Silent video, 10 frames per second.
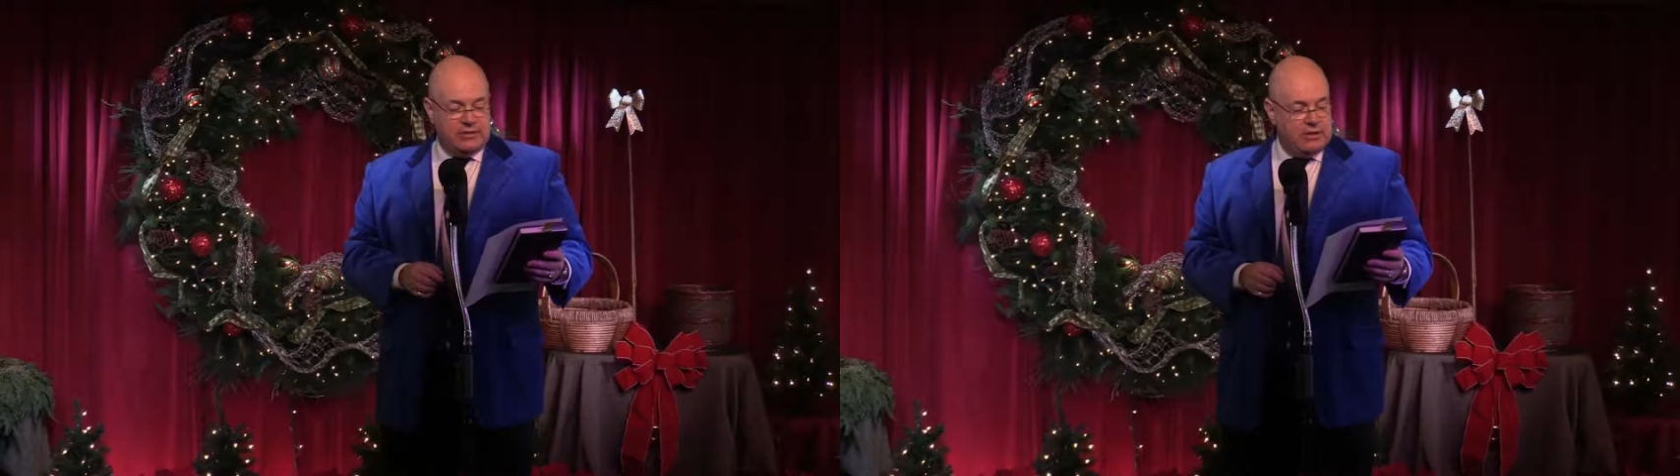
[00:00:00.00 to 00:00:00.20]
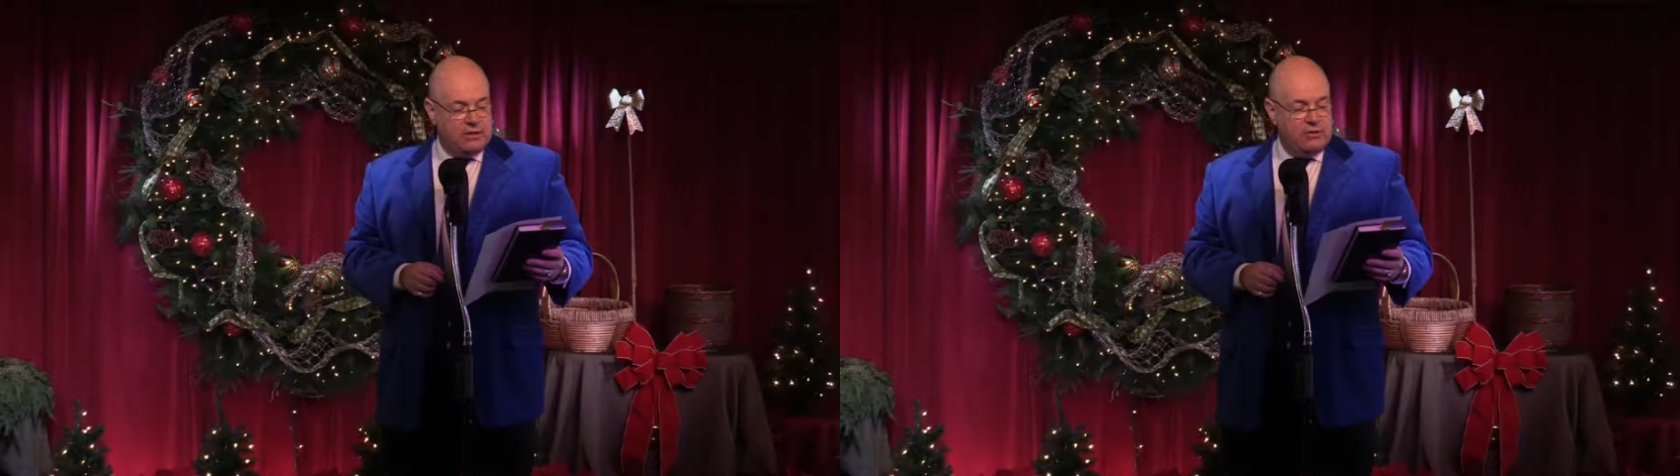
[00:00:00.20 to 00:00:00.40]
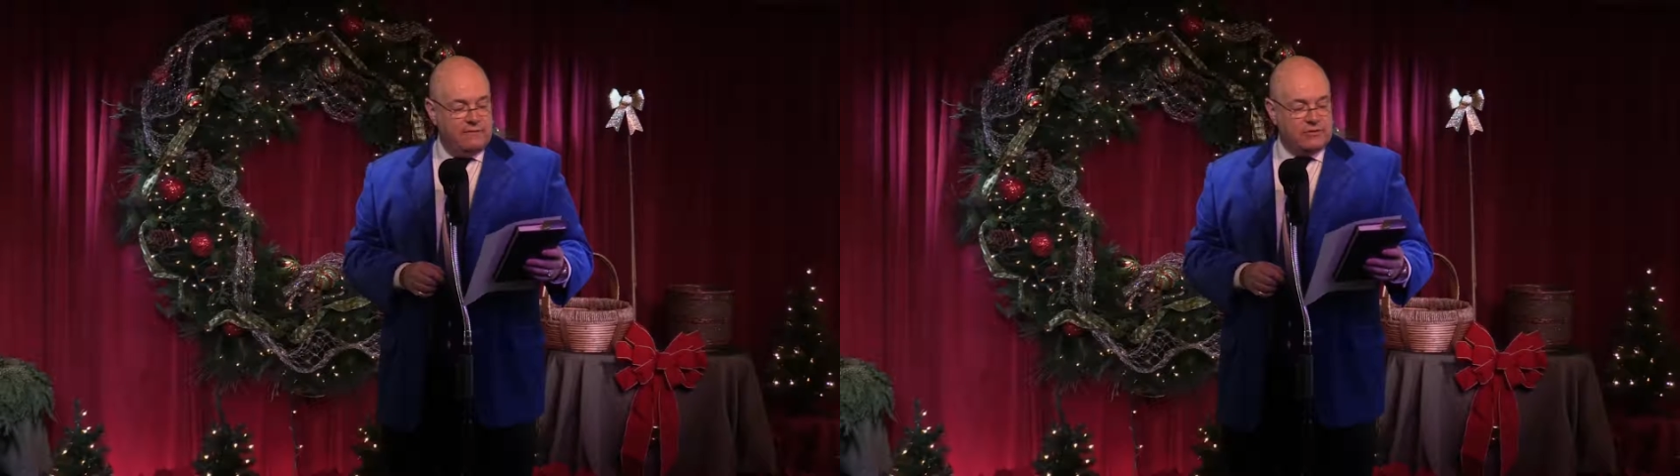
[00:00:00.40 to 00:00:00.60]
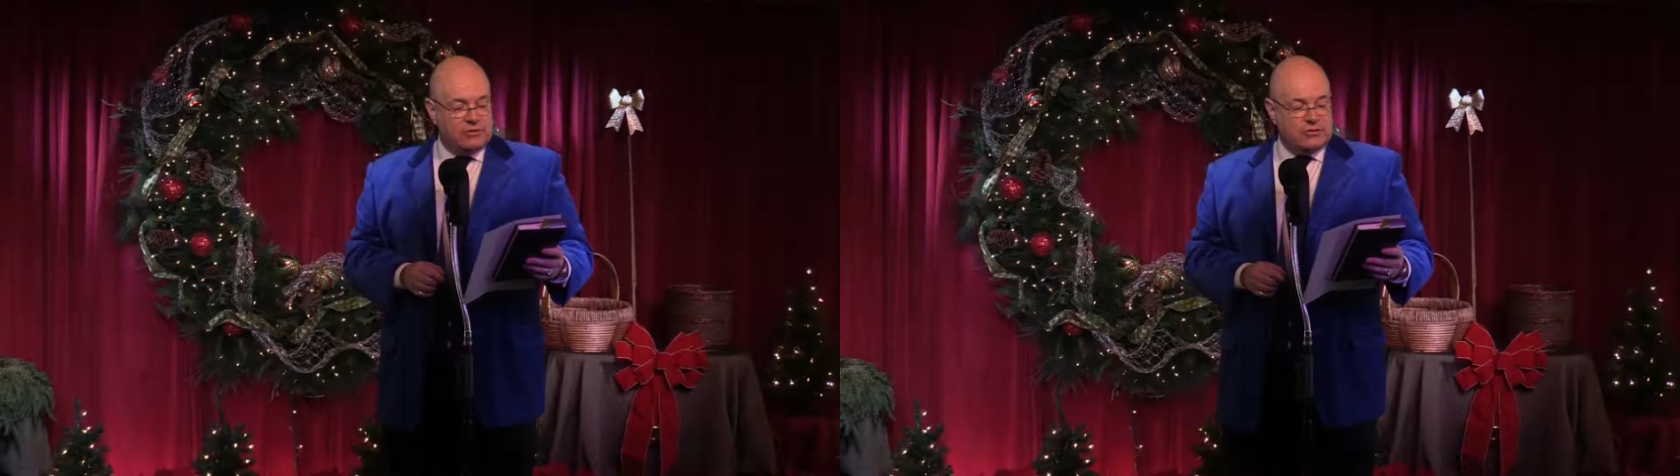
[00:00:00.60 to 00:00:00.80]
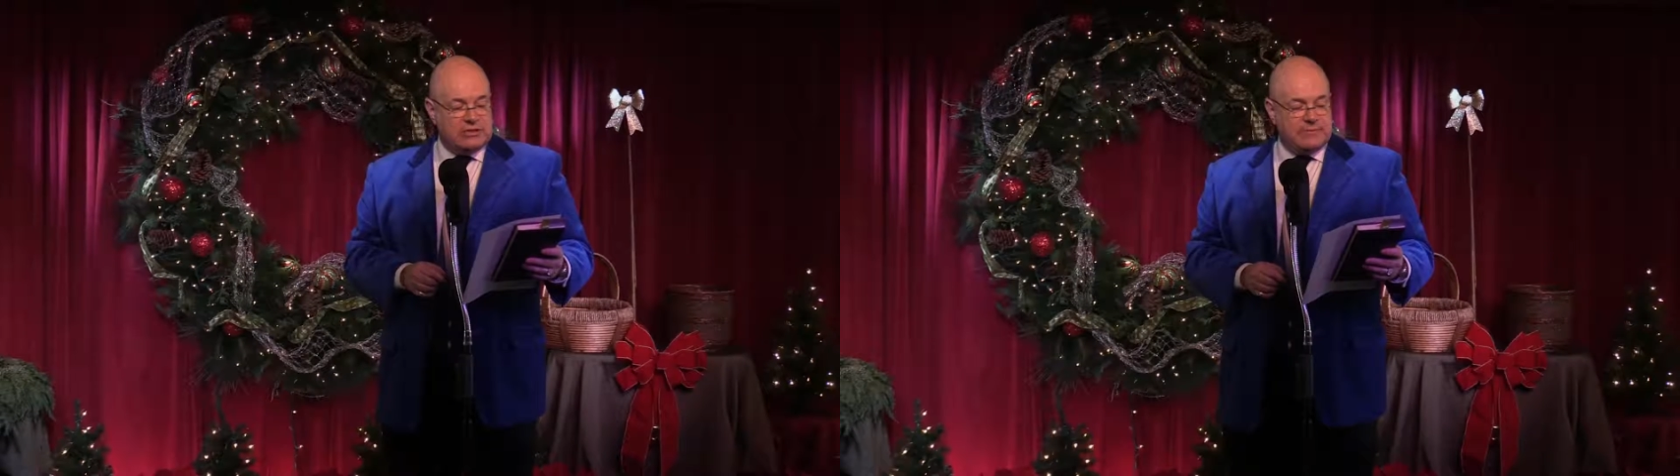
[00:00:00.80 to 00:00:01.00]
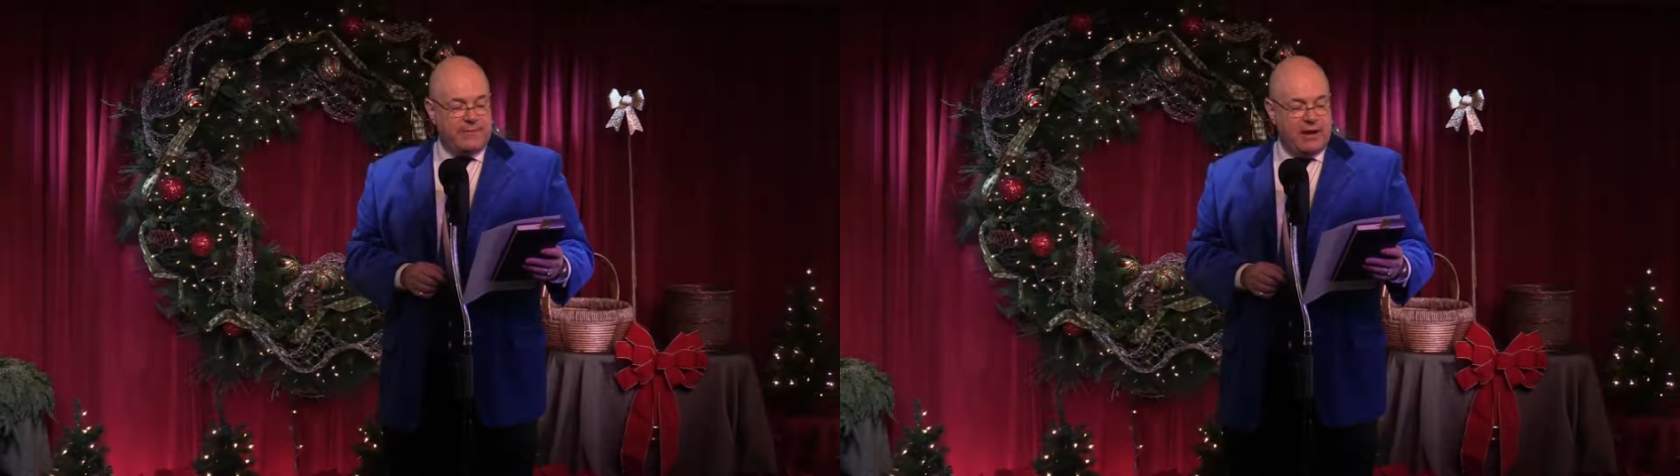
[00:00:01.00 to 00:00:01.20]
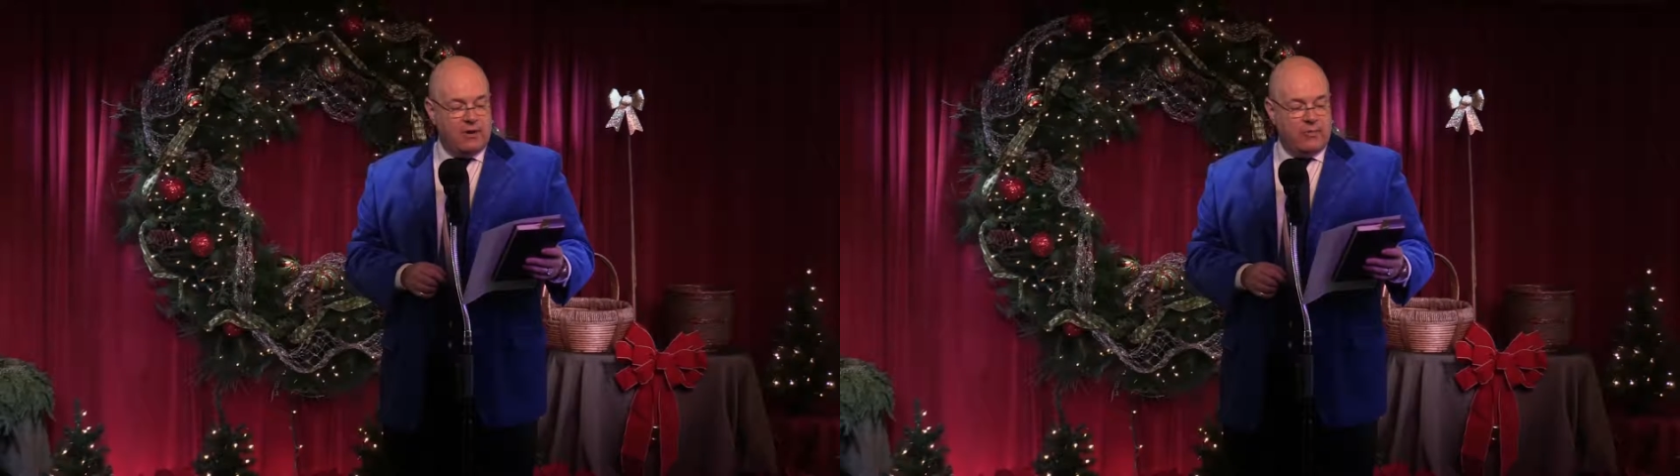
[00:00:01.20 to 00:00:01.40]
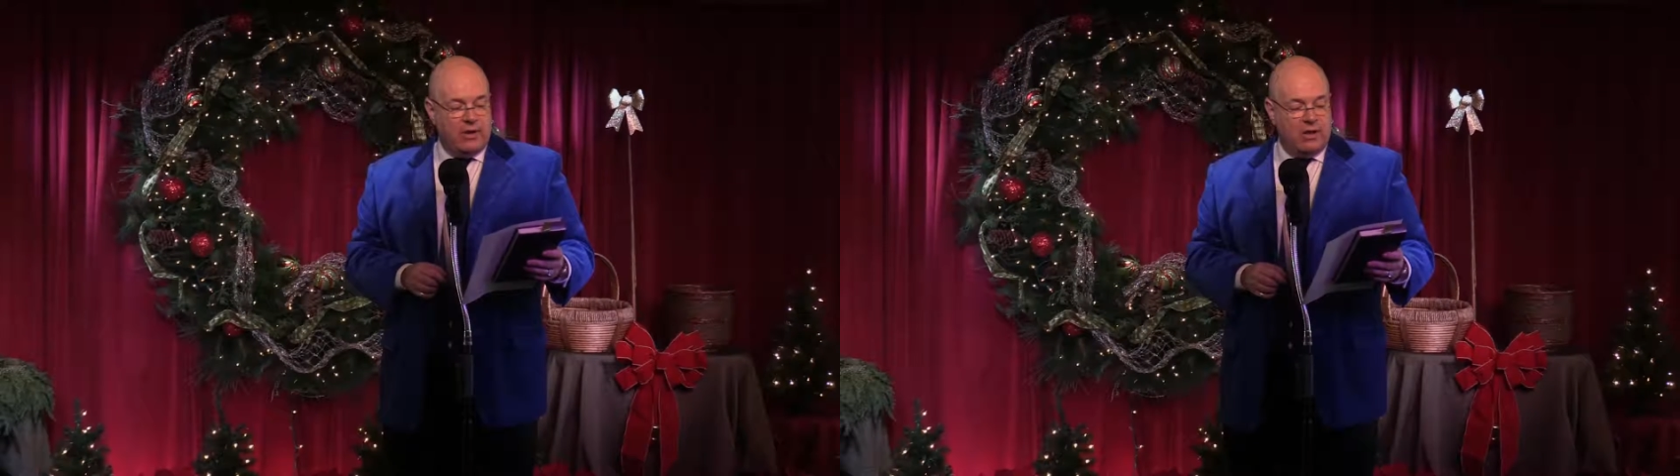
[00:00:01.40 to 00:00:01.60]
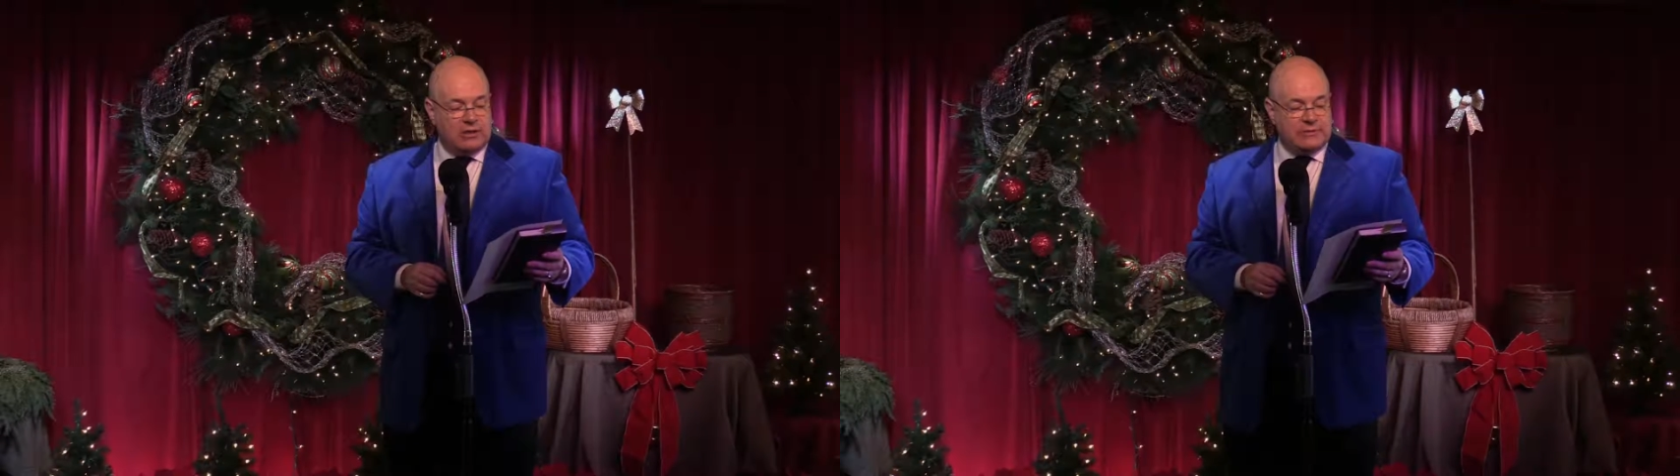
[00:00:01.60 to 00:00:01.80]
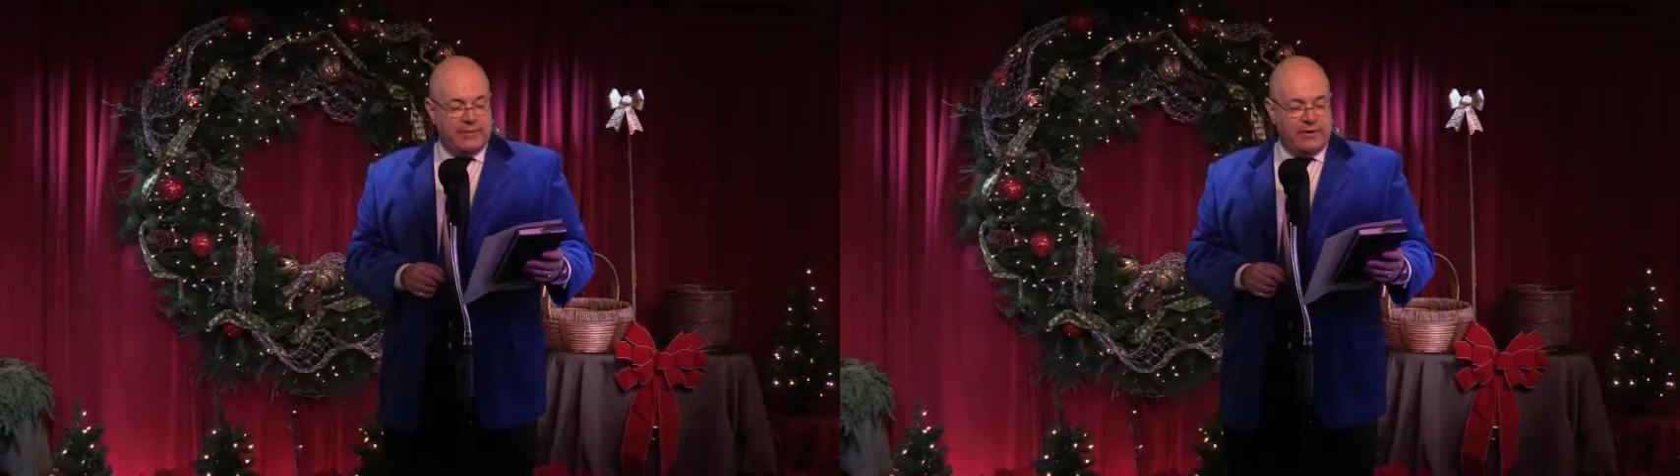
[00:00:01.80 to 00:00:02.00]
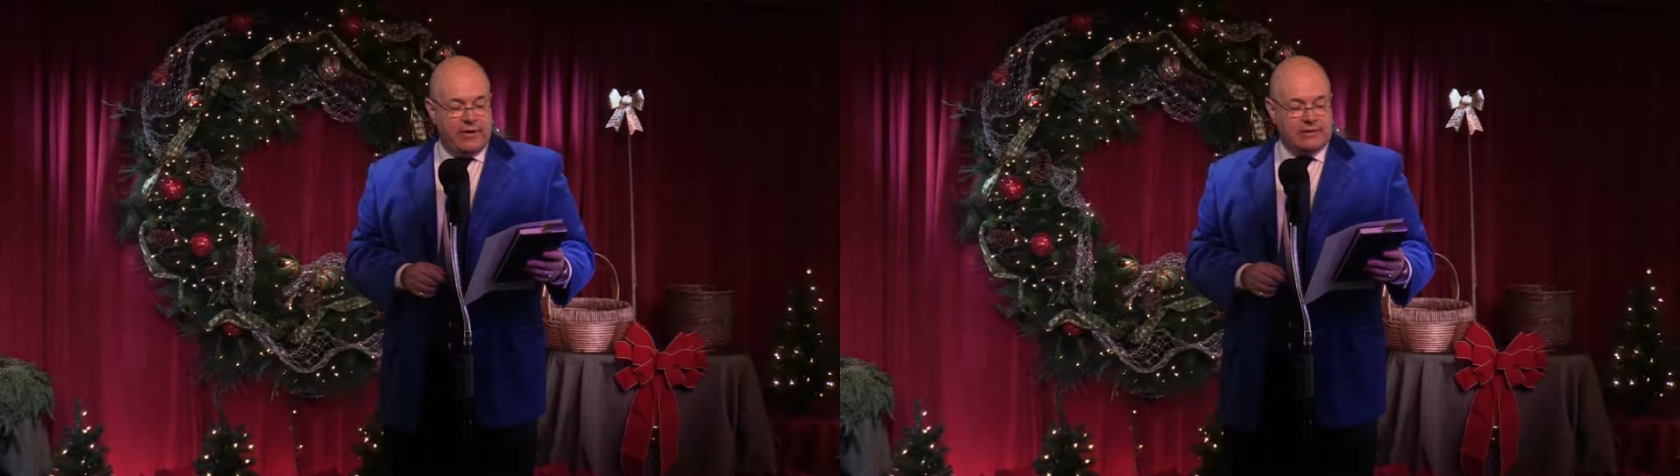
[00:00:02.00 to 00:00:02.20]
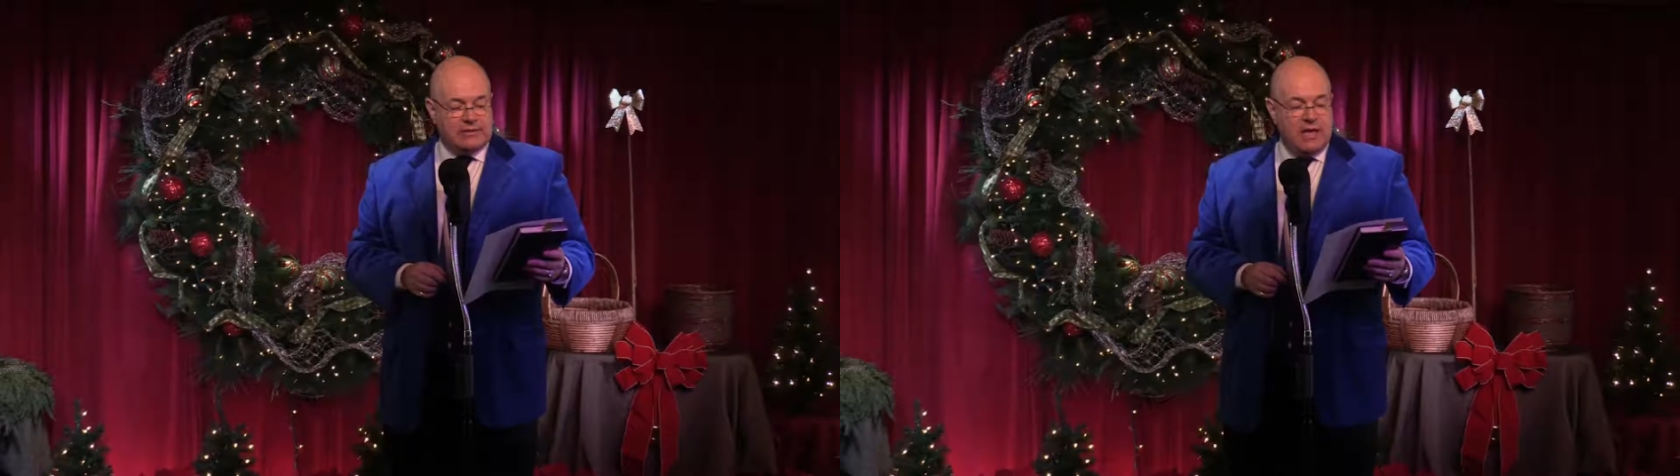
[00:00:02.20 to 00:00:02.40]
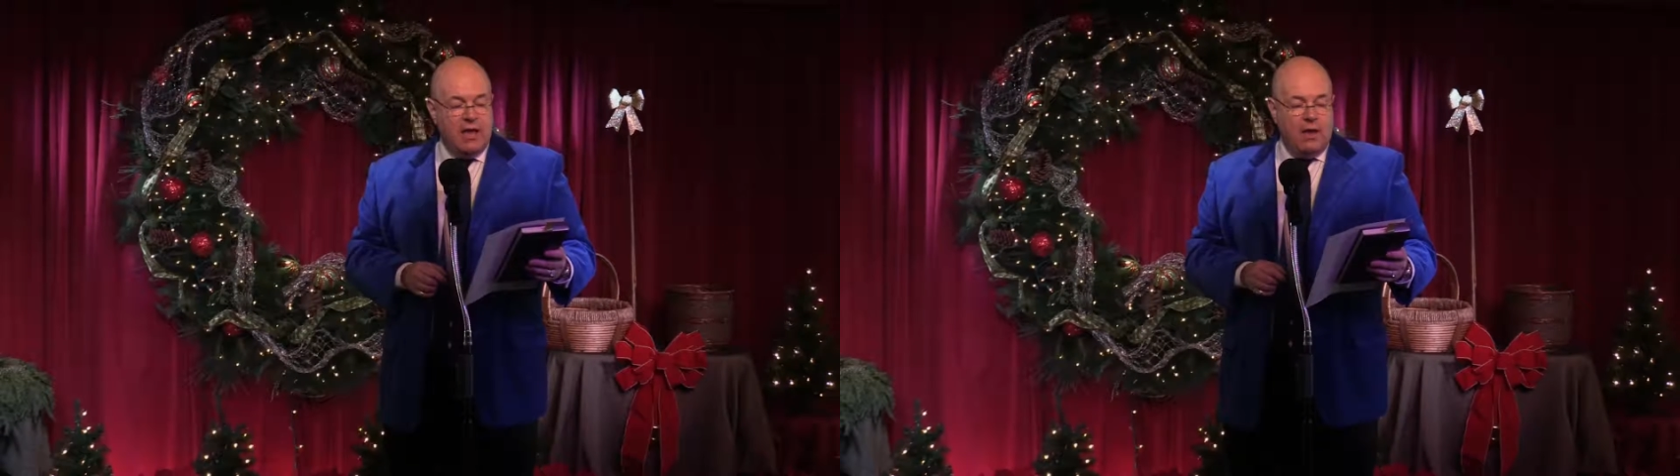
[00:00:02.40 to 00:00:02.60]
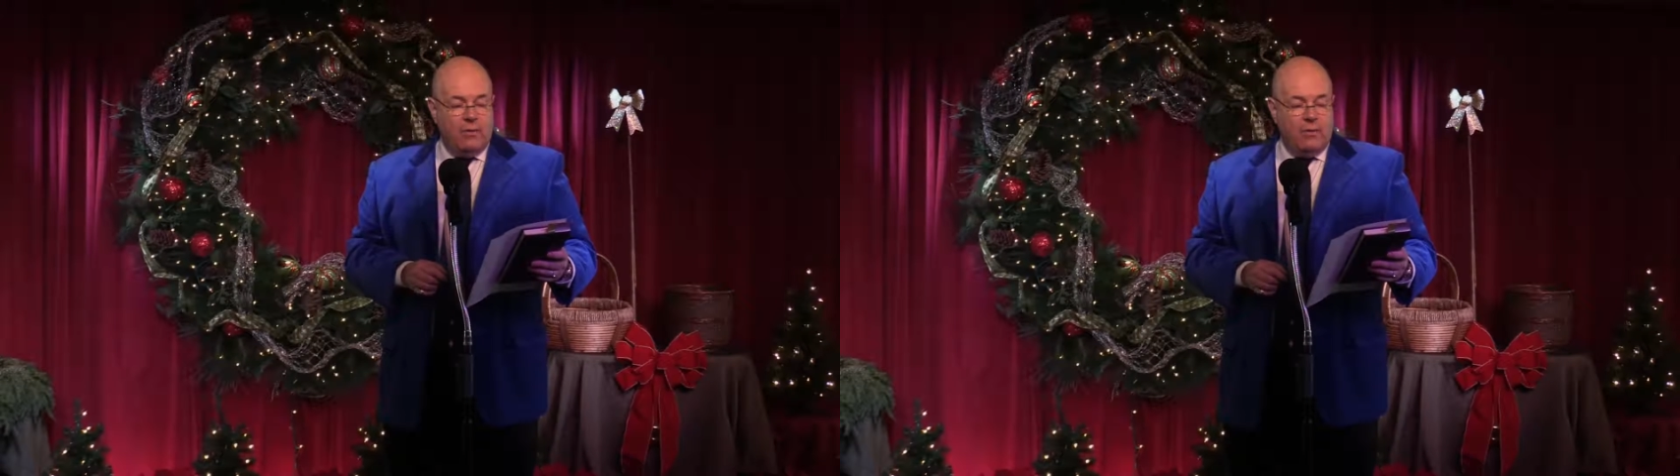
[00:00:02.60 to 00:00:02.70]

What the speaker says: to the universal despair we all experience